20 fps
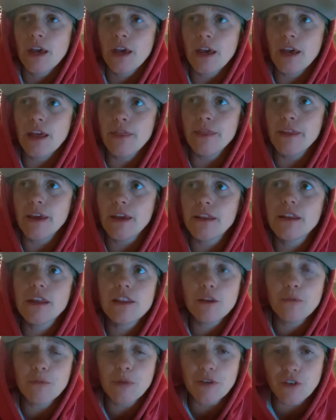and then
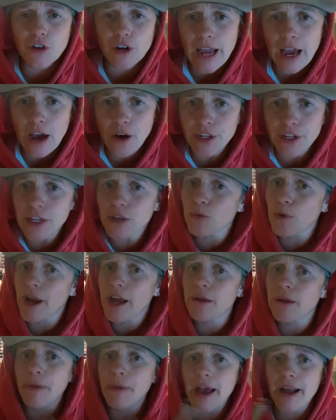the Beaver Countyan
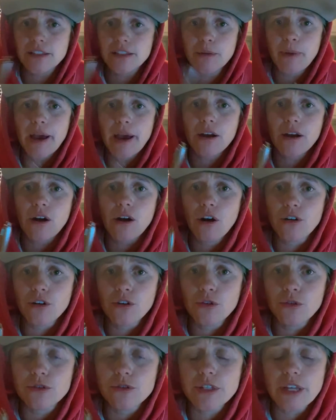ran back-to-back
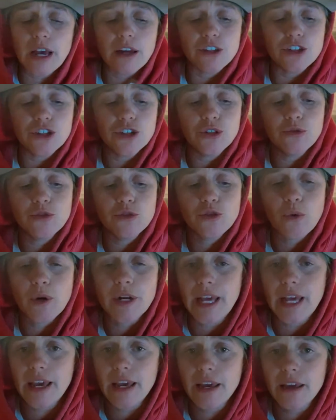articles on June
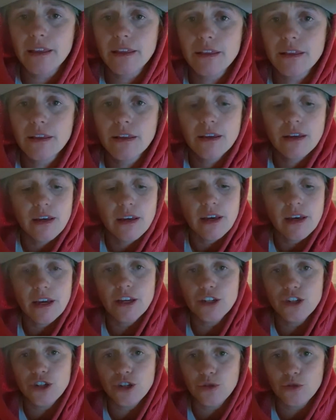28th
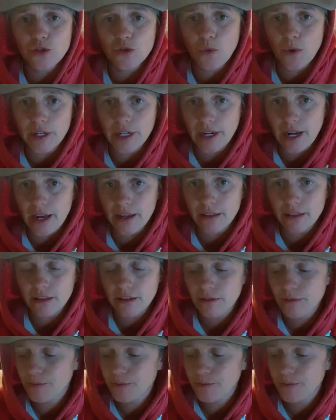and June 29th.